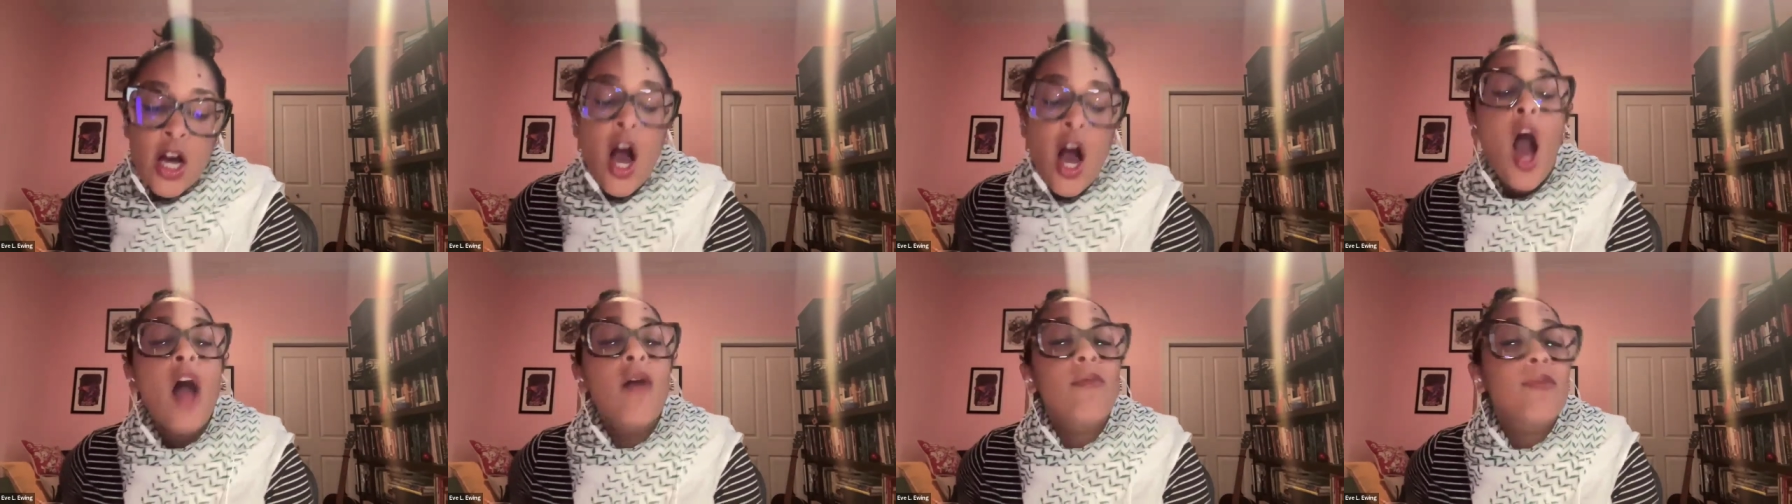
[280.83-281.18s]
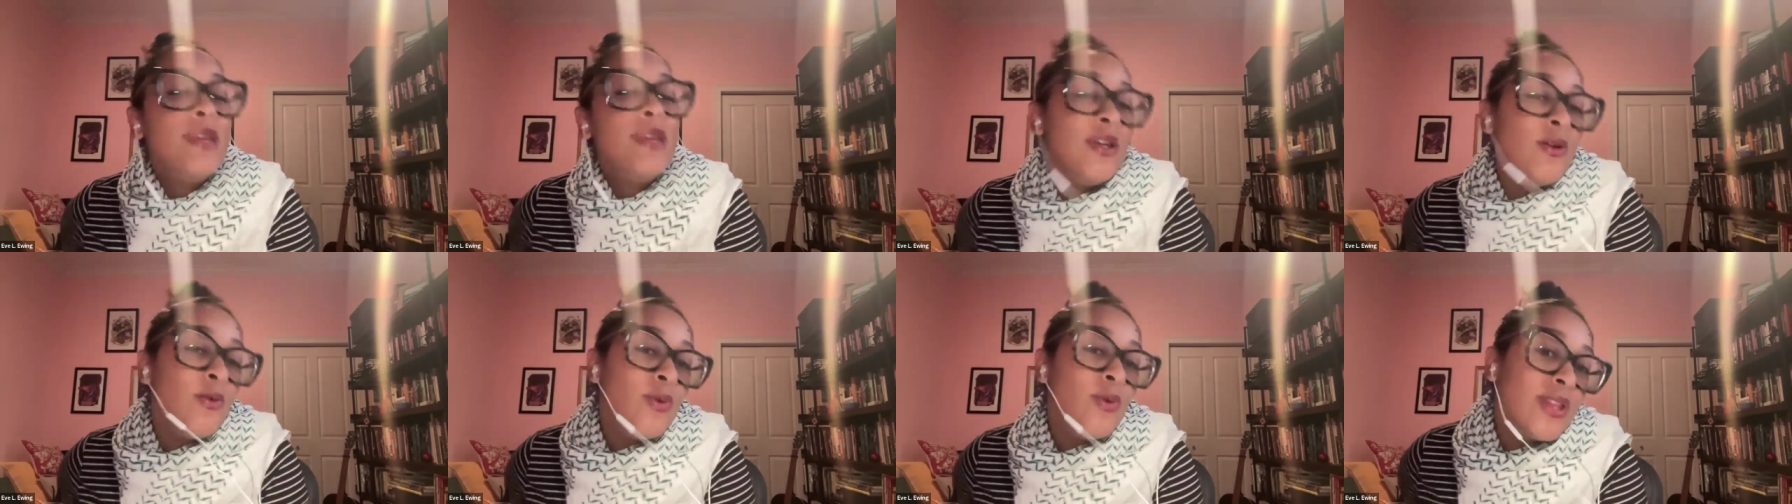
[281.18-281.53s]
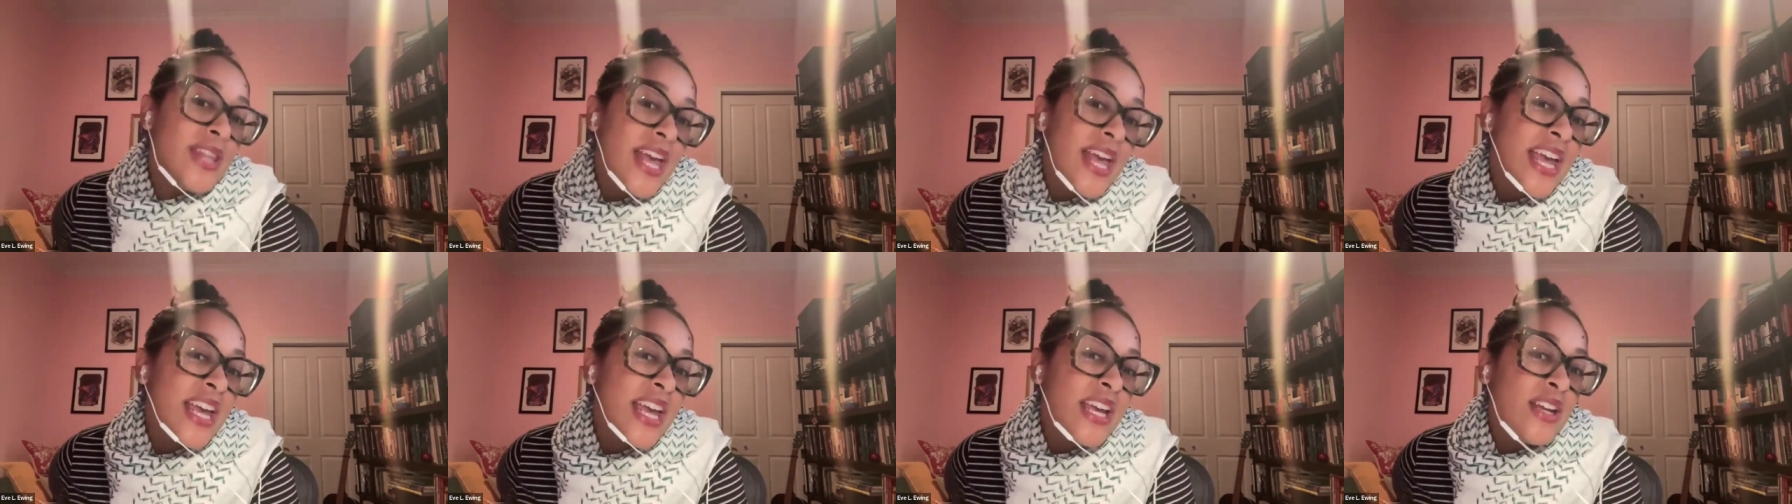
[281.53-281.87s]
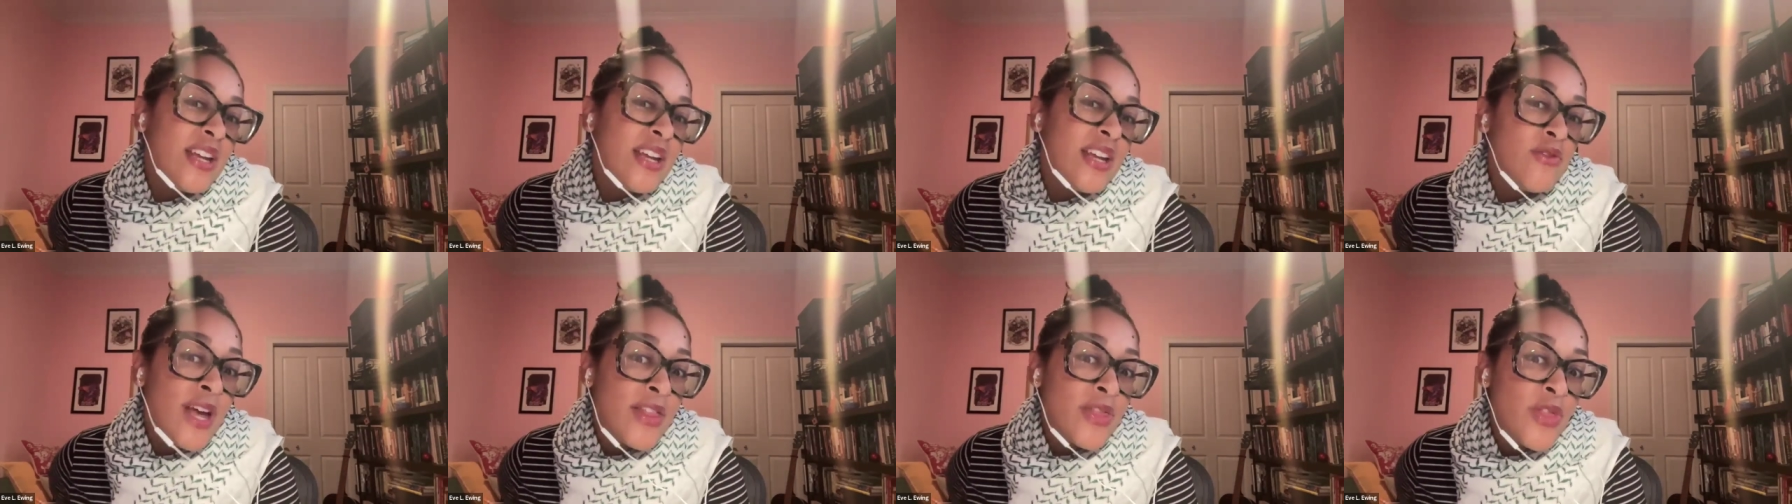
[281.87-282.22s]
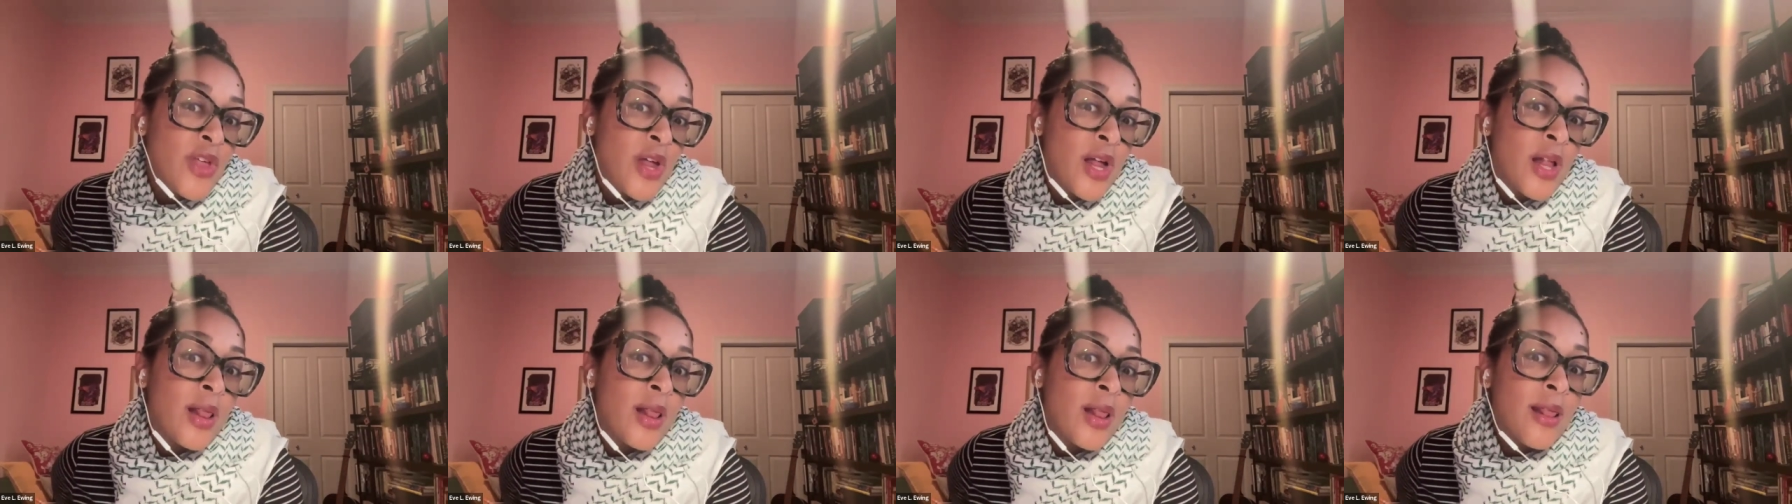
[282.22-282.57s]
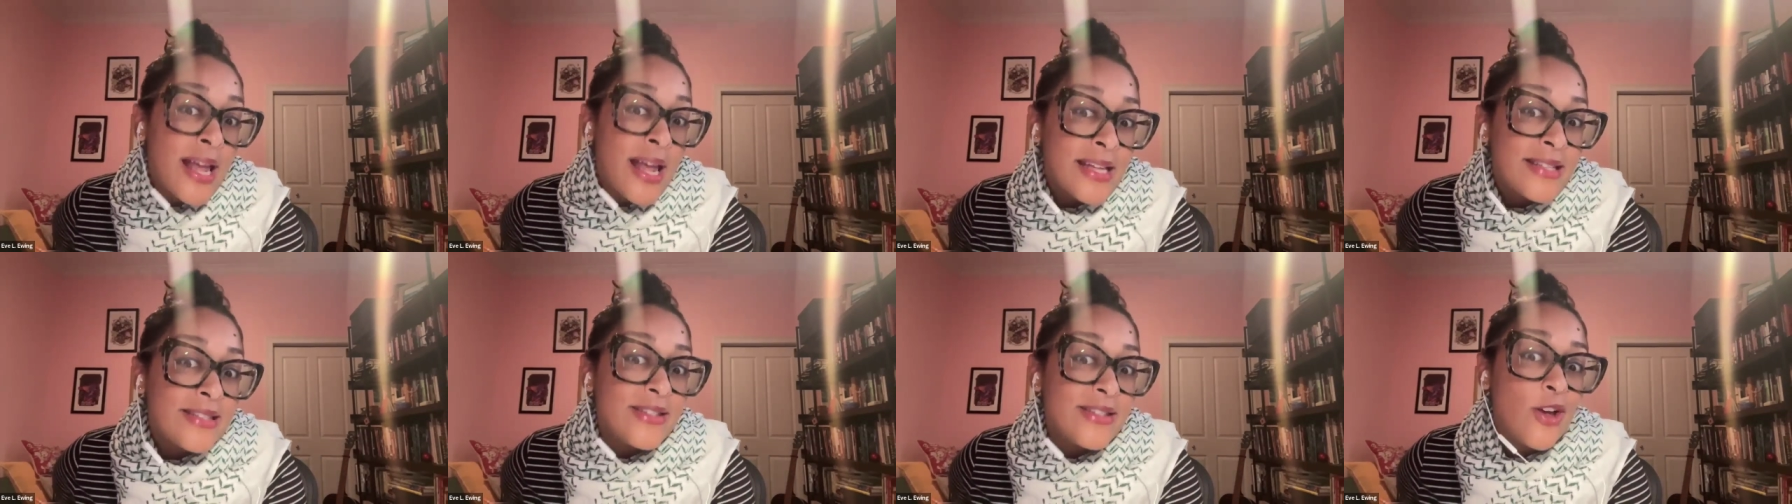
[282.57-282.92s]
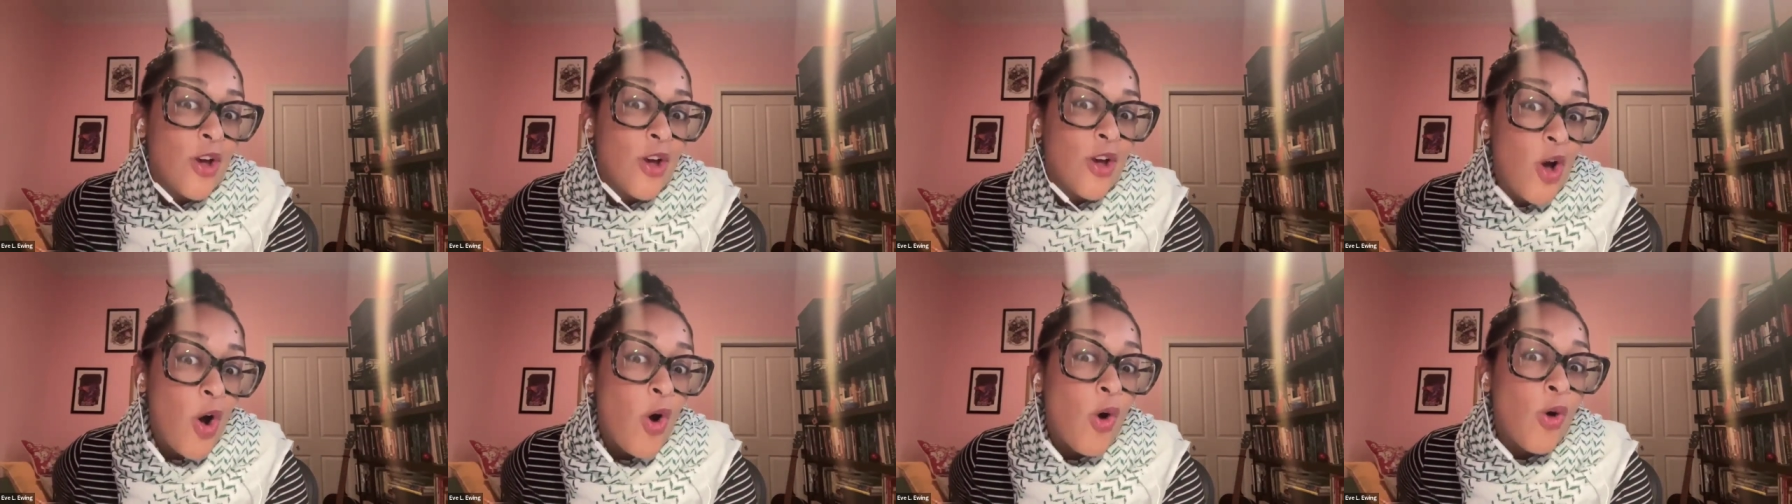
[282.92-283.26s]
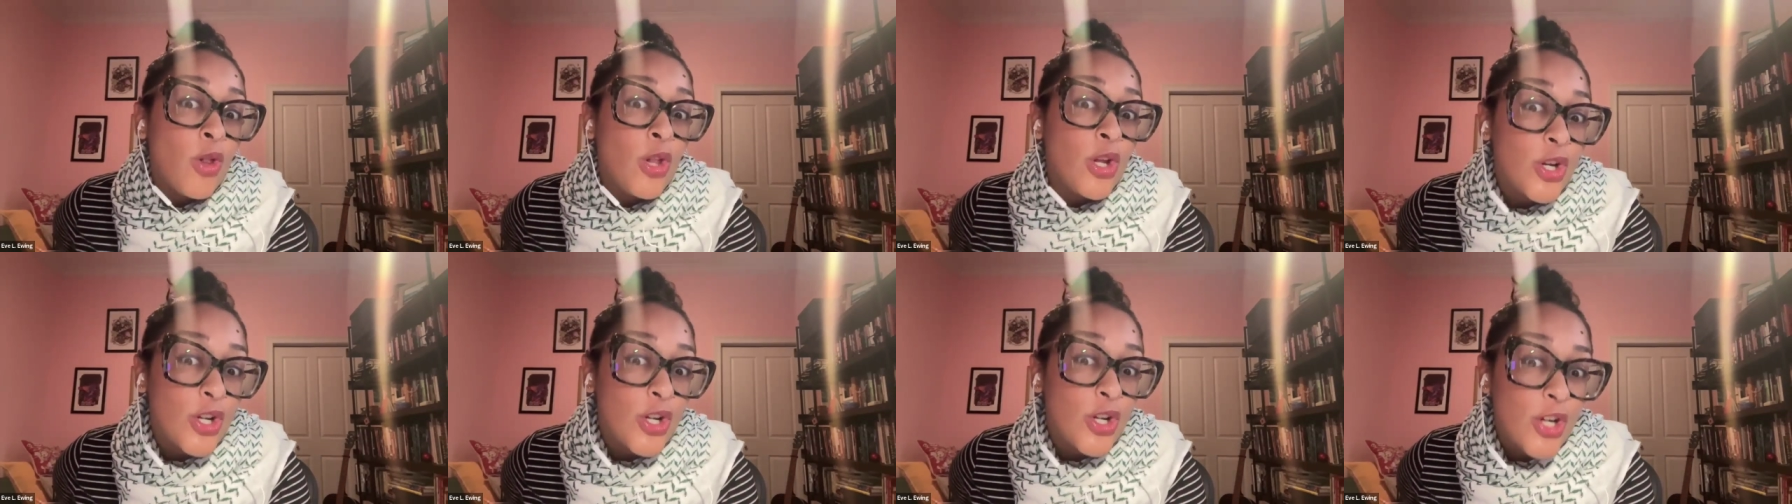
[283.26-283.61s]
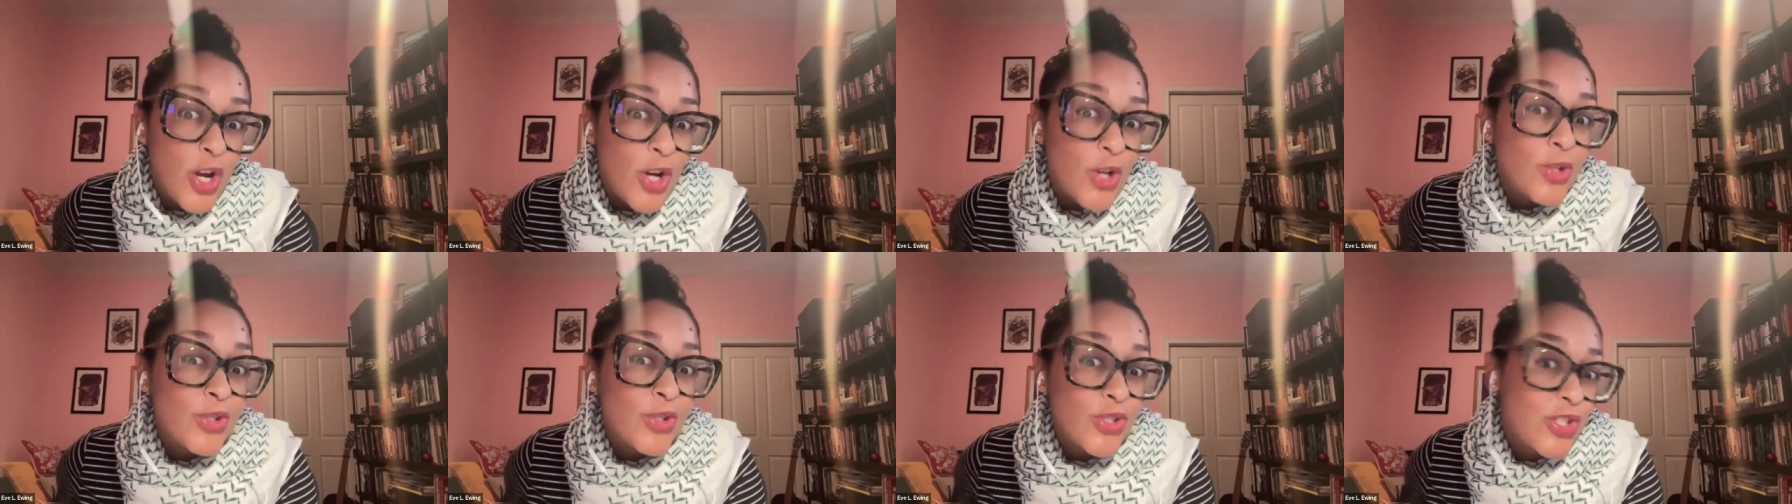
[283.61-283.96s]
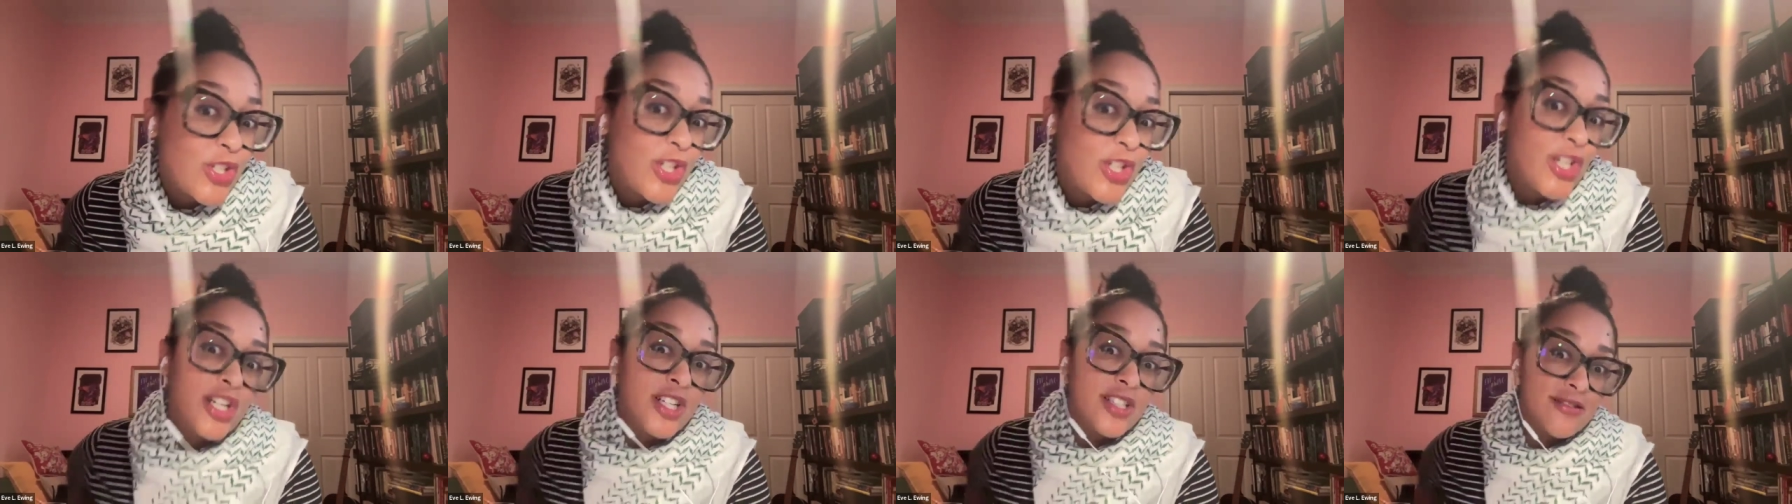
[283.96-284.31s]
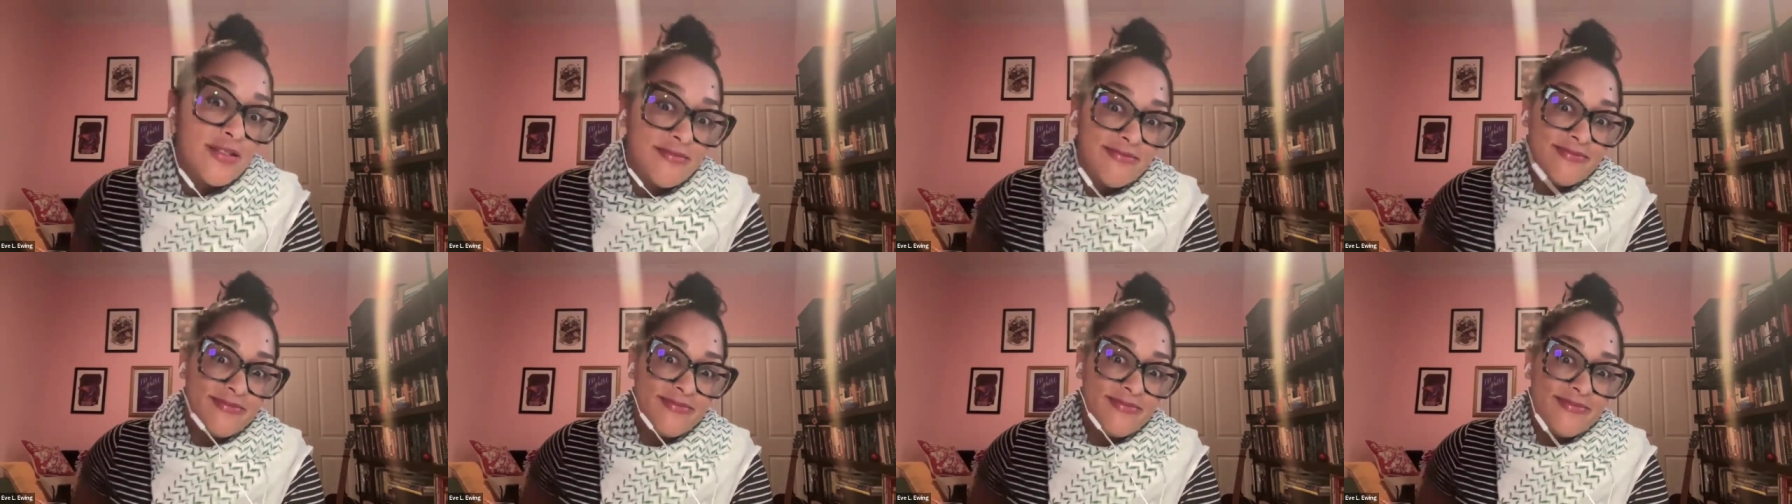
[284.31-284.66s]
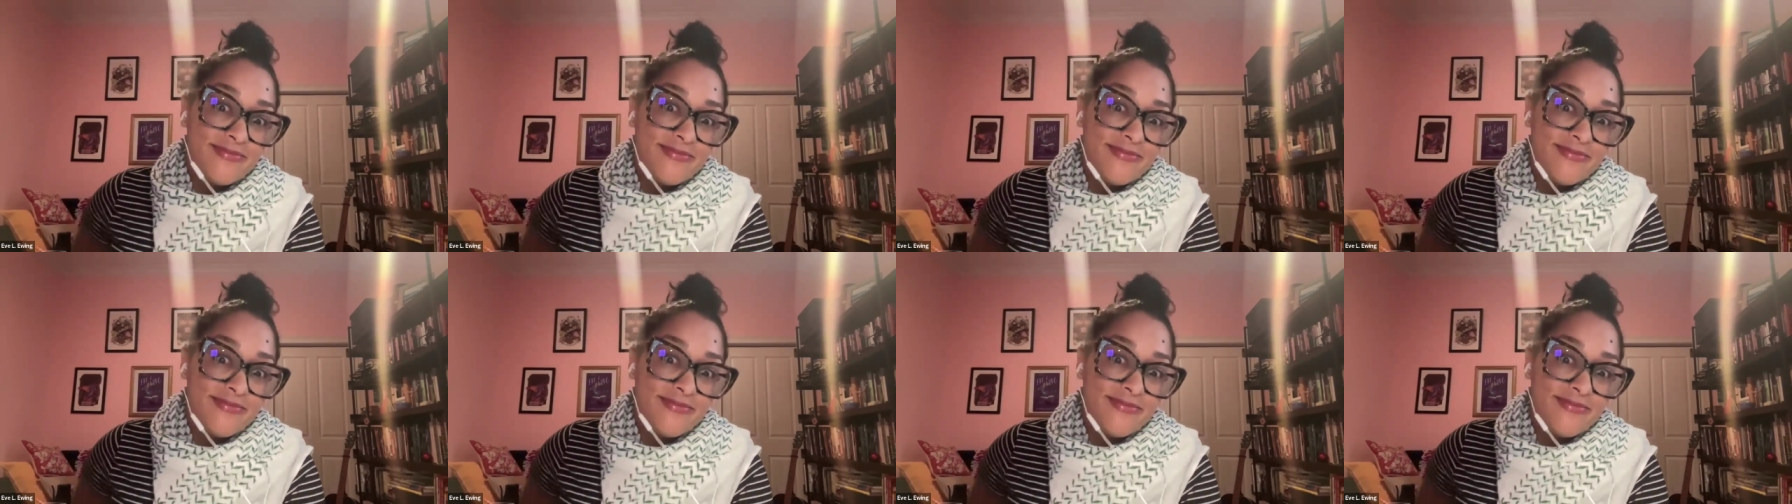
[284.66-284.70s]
Call me when they invent the let's go-ler coaster.